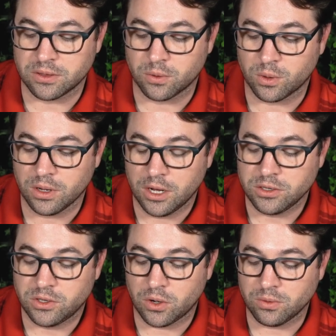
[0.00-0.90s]
Lord,
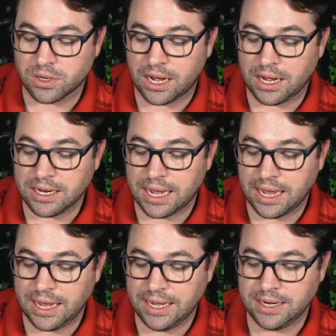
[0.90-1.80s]
don't I
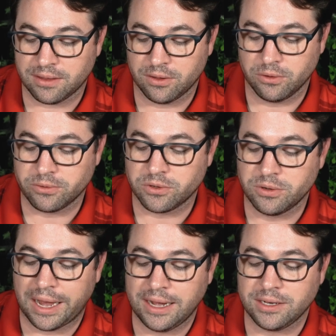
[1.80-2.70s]
hate those who
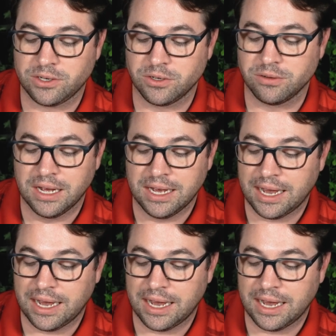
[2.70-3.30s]
hate you